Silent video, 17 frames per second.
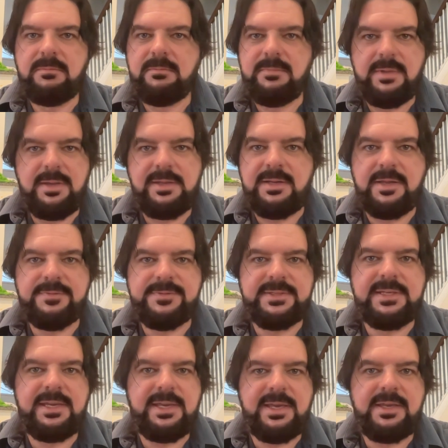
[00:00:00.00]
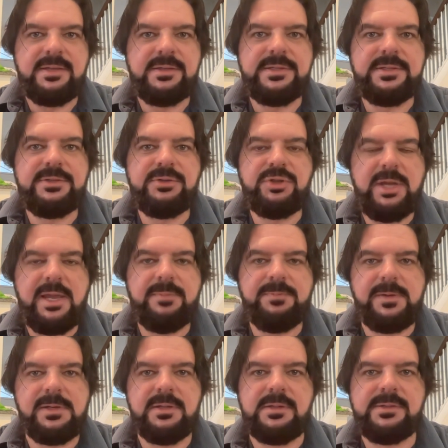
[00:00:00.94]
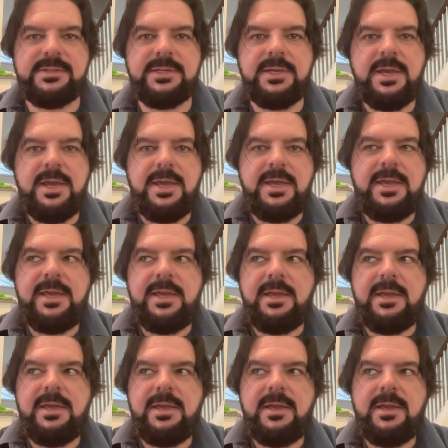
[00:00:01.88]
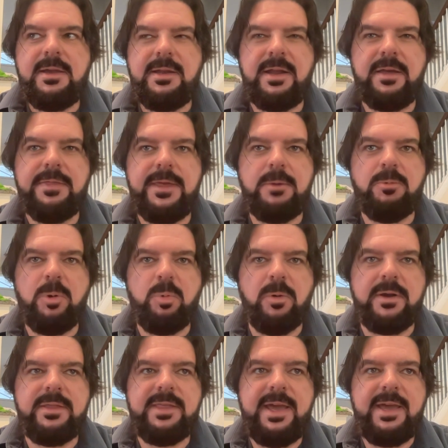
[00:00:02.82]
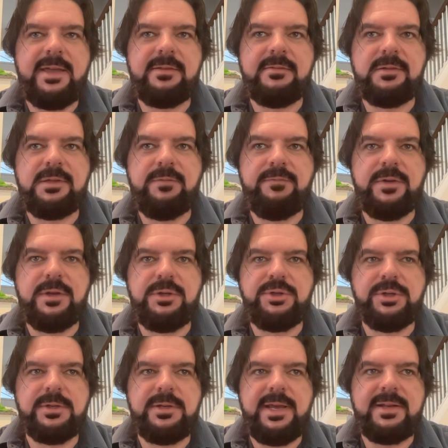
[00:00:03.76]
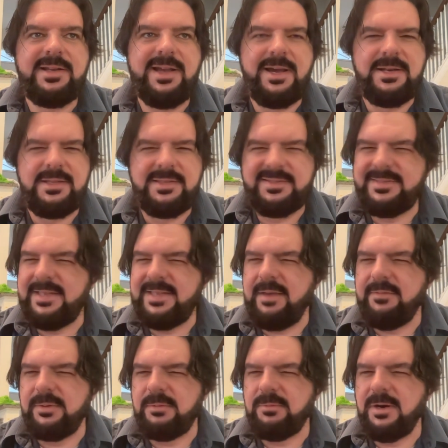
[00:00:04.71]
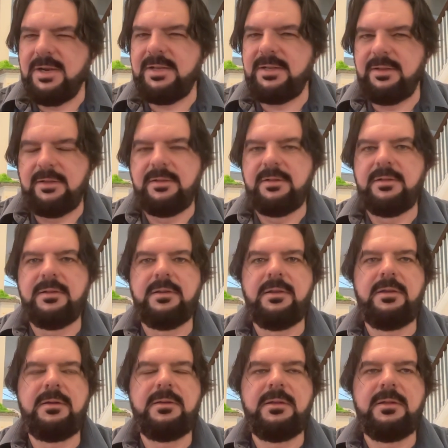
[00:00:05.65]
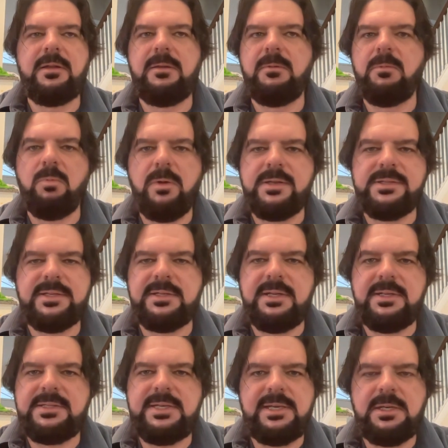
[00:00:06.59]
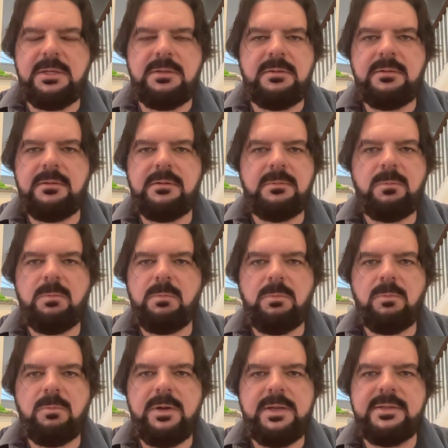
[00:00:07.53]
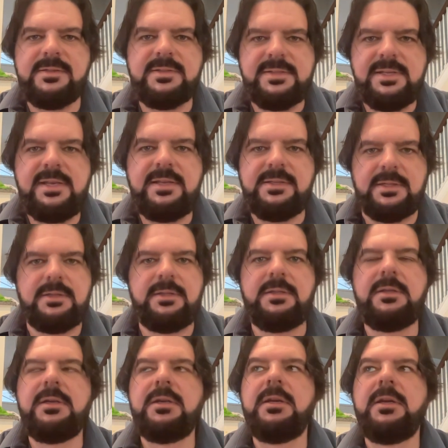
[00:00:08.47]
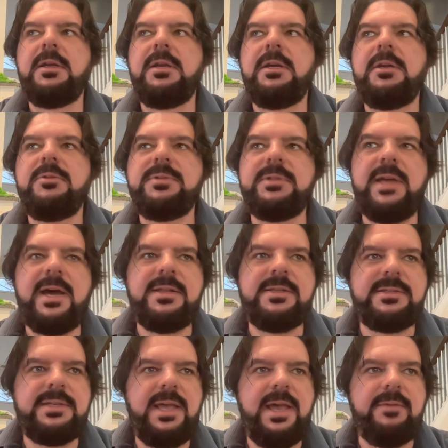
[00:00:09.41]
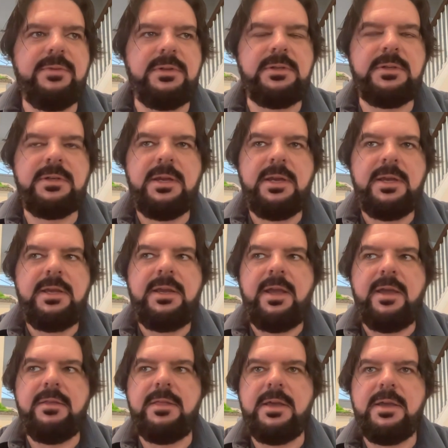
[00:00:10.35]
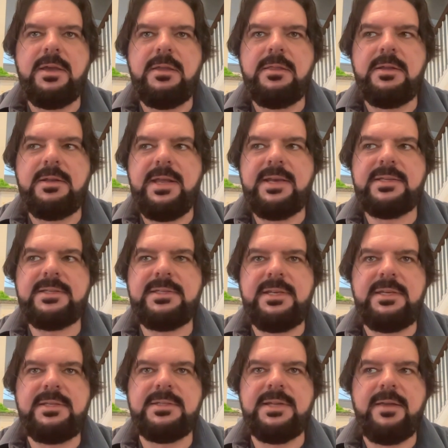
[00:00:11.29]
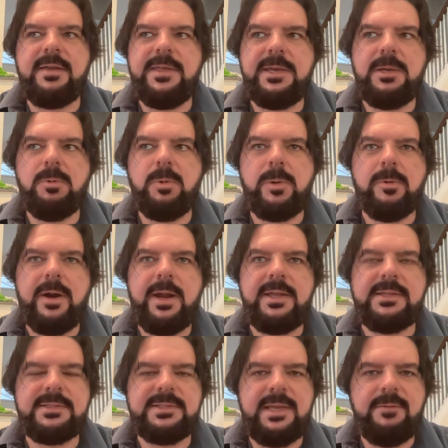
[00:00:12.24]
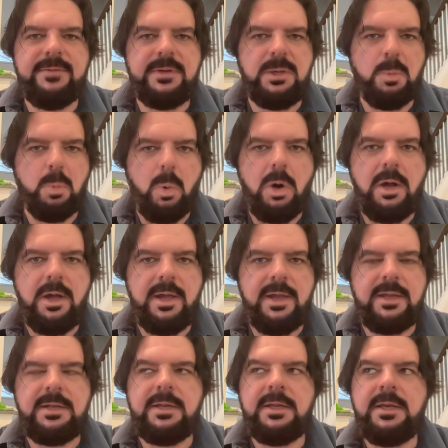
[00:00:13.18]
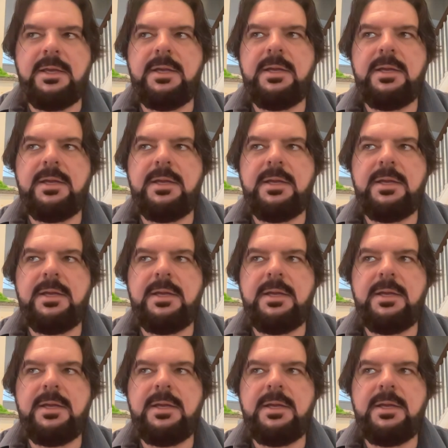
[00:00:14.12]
NFC East champions, and I think we won that division at 9-7, right? It wasn't a 10-win season. It was 9-7, and then the next season I think we were 8-7-1,